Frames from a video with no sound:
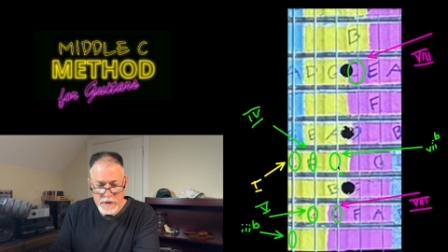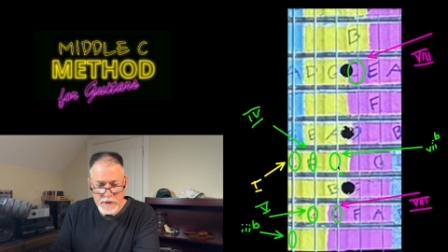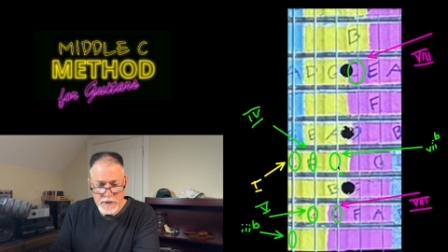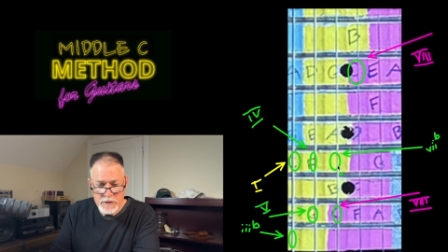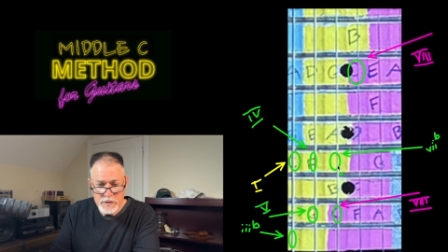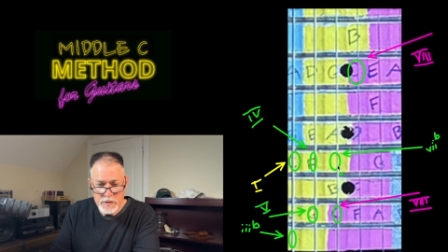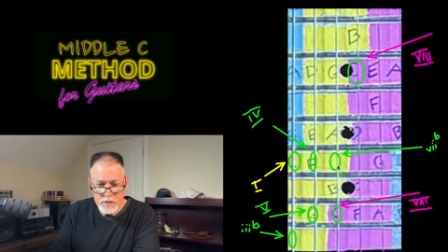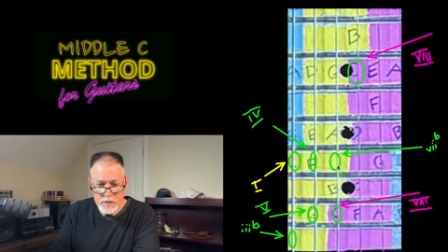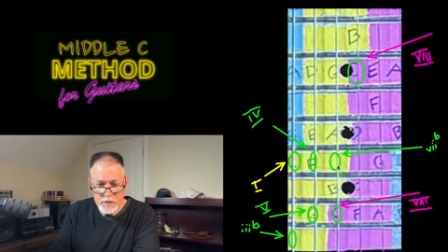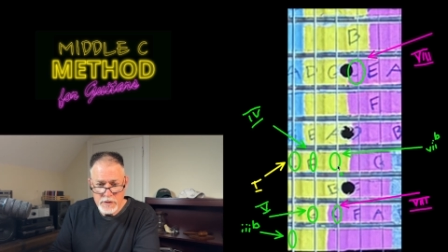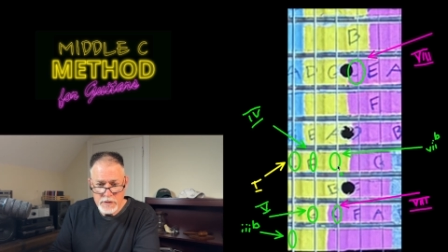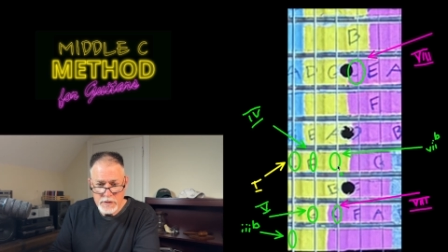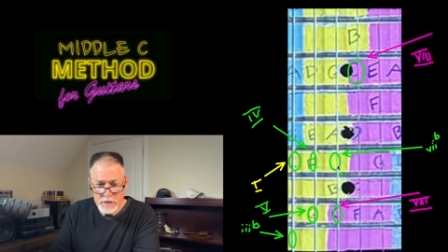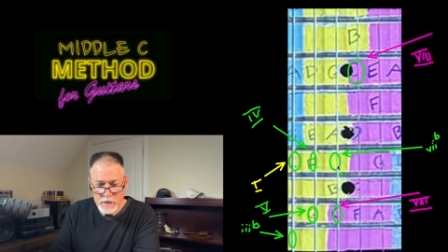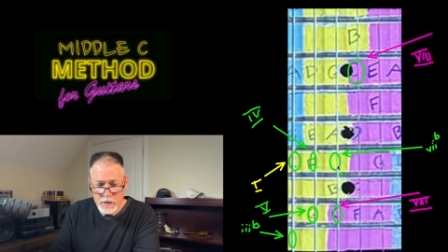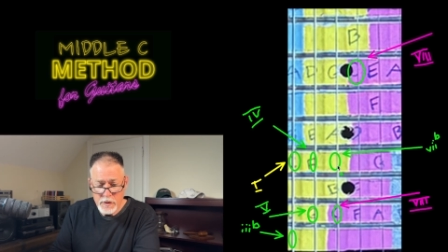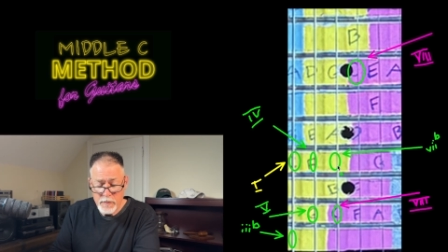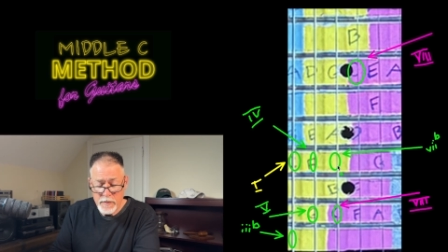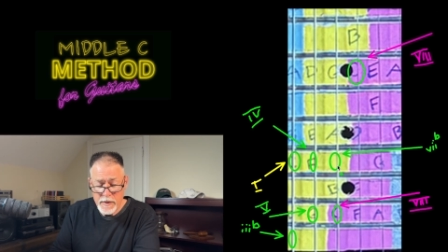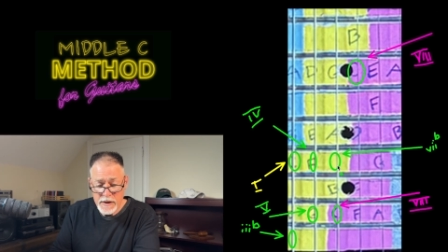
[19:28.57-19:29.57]
and you can
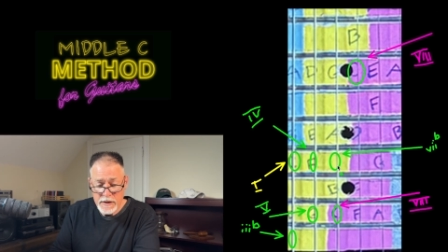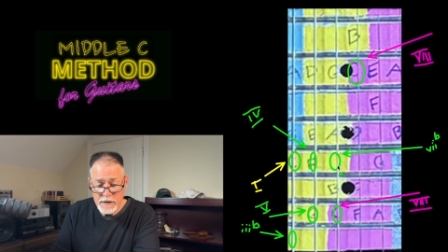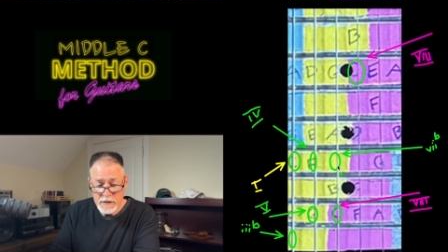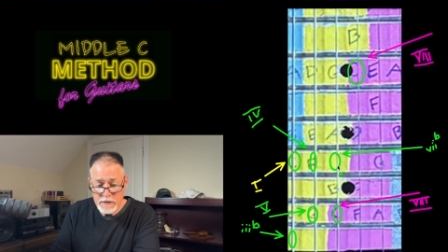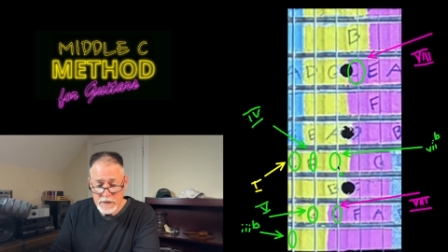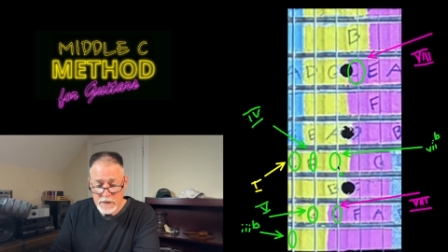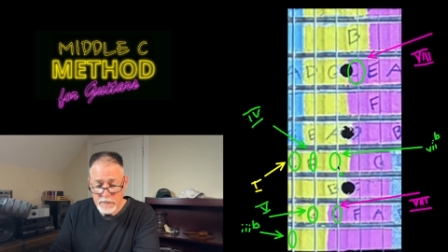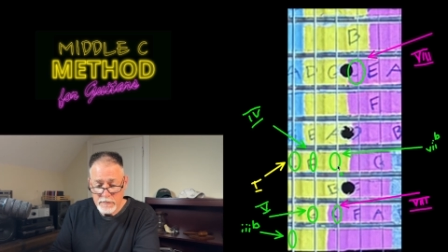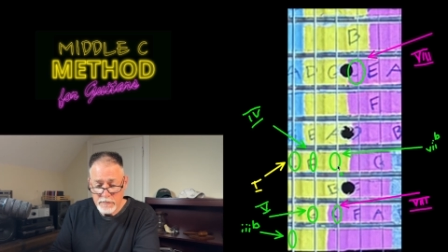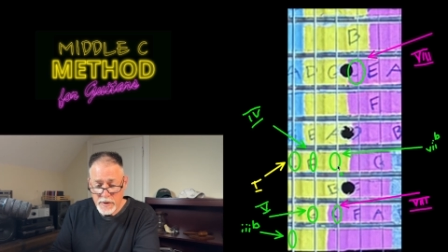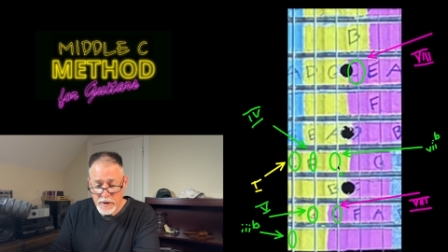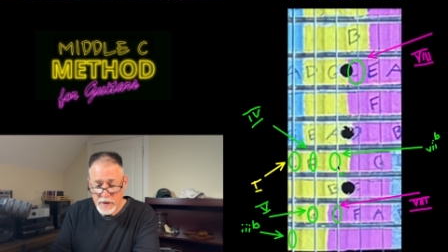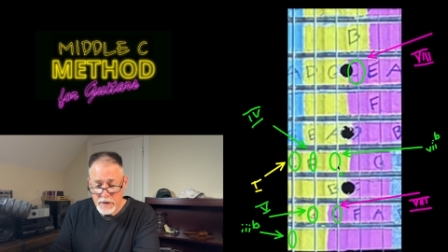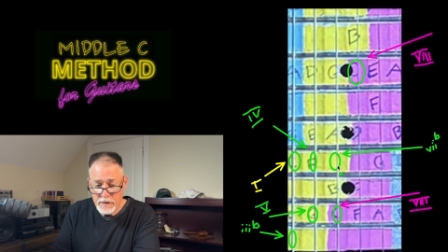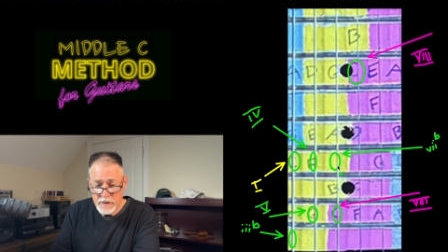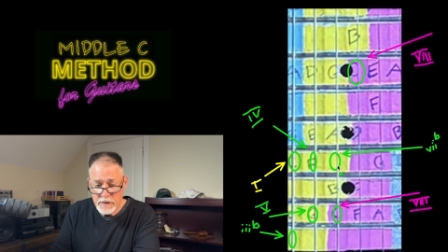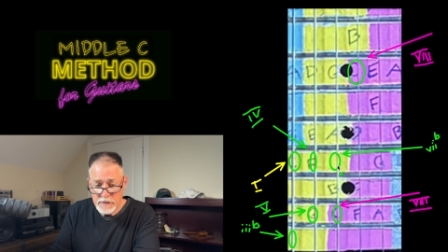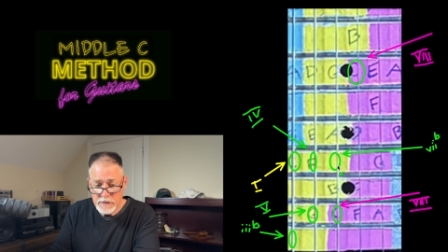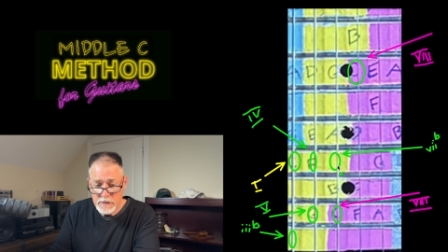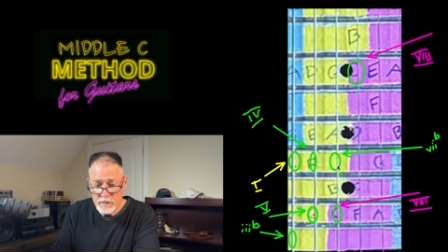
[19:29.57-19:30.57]
go back and
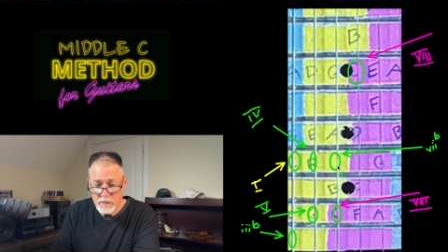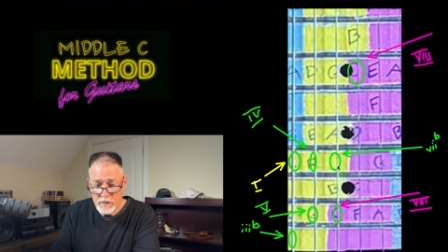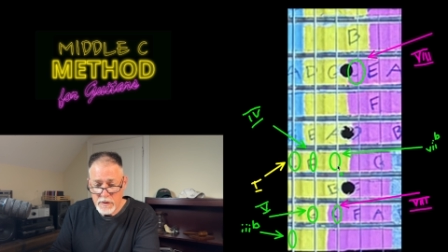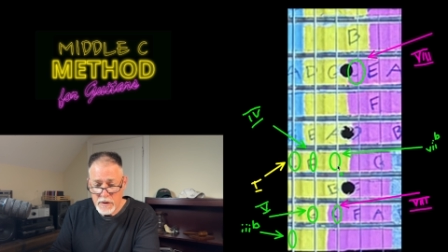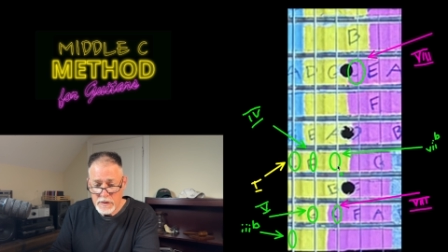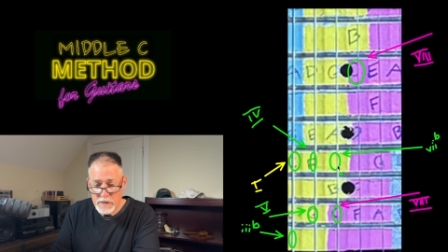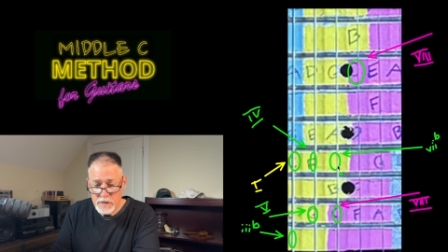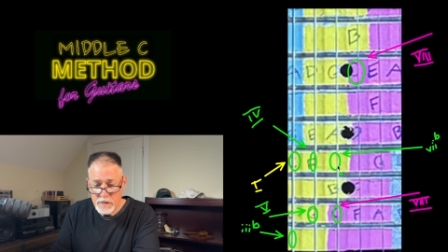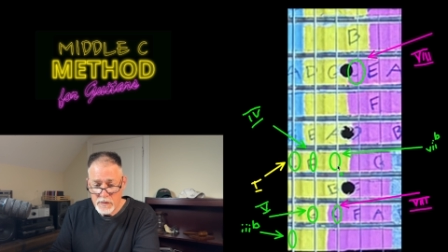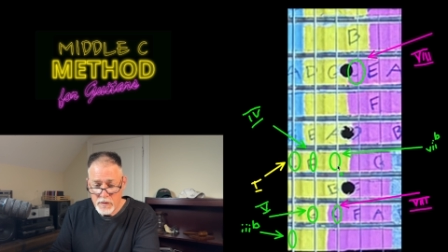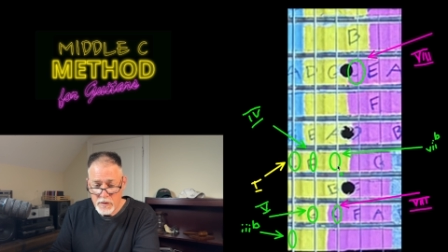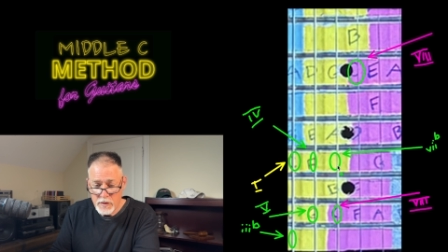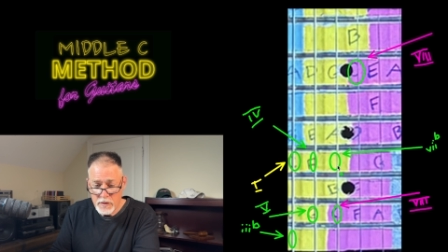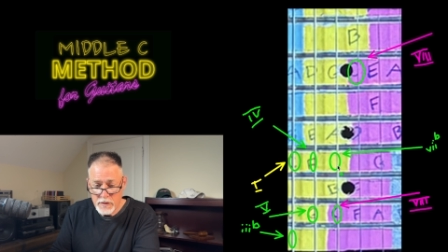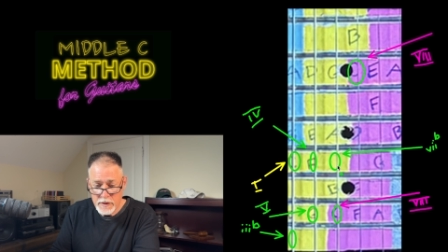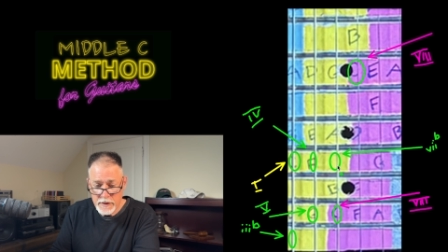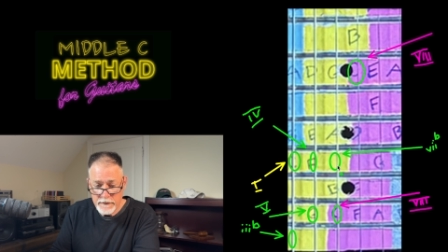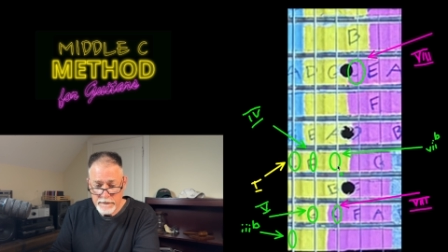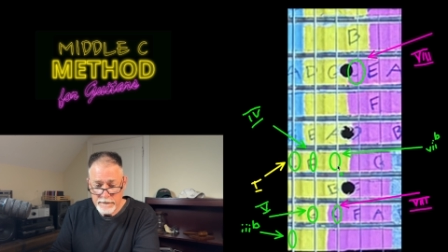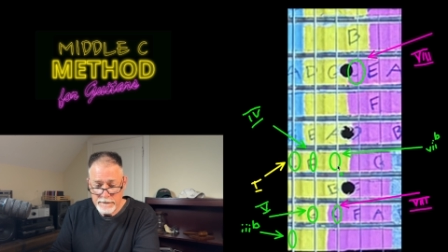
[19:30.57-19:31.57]
compare it to where you were
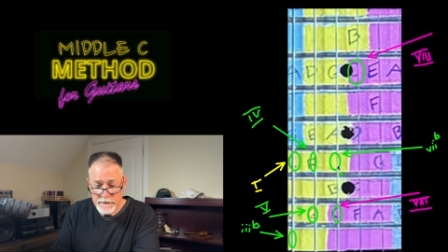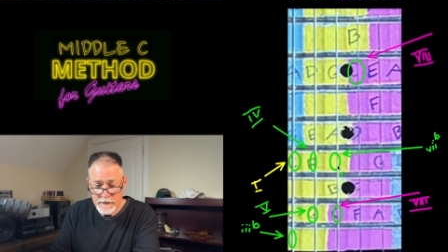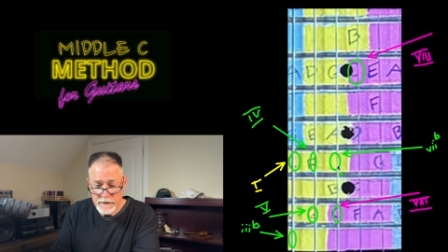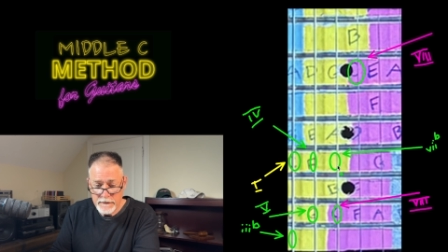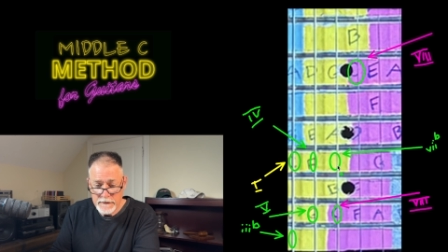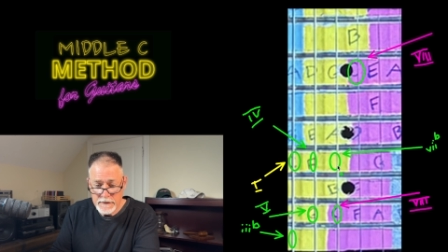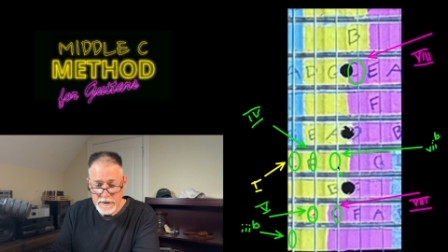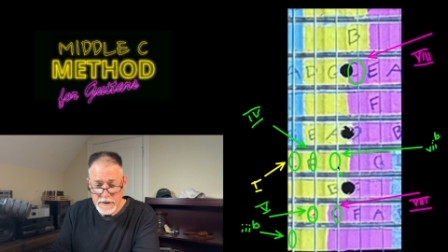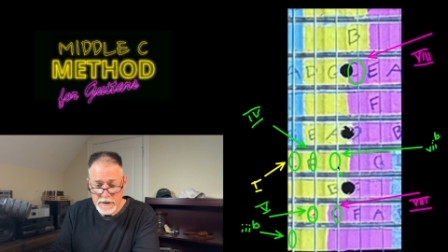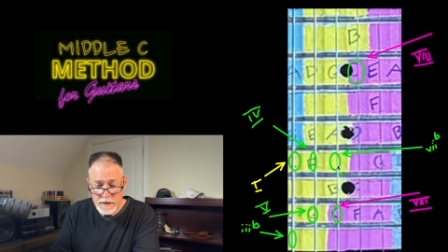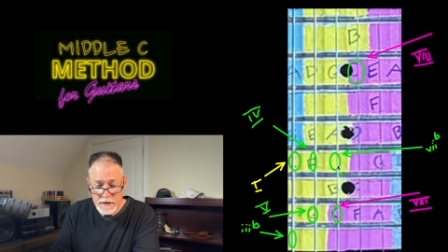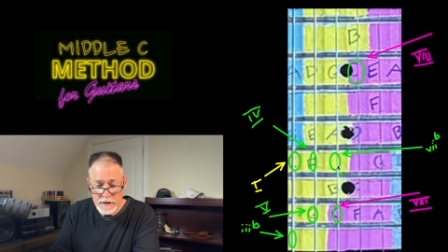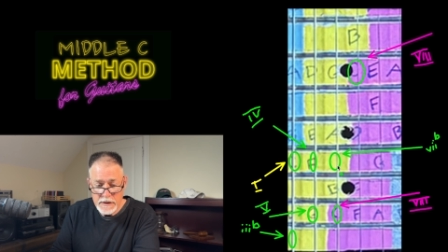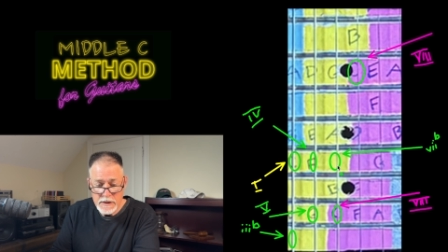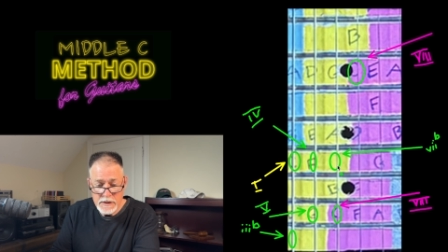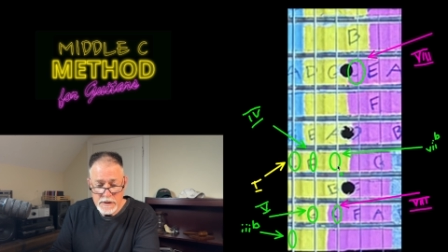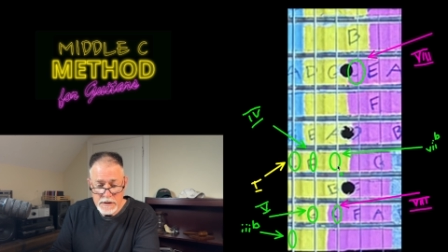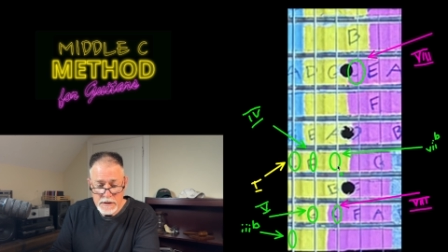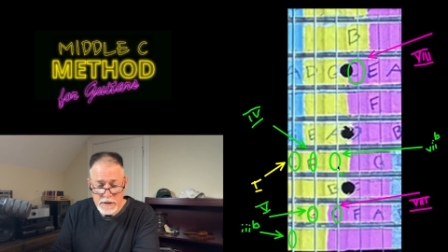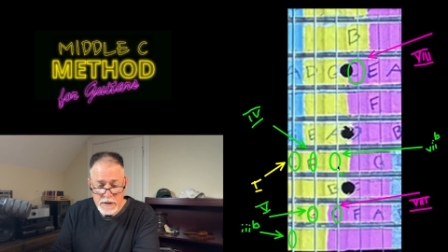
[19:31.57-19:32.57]
at
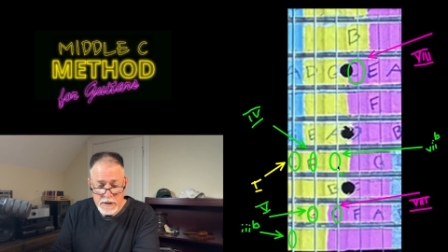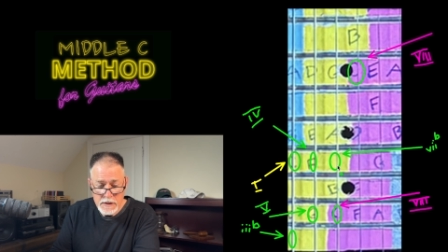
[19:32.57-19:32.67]
15.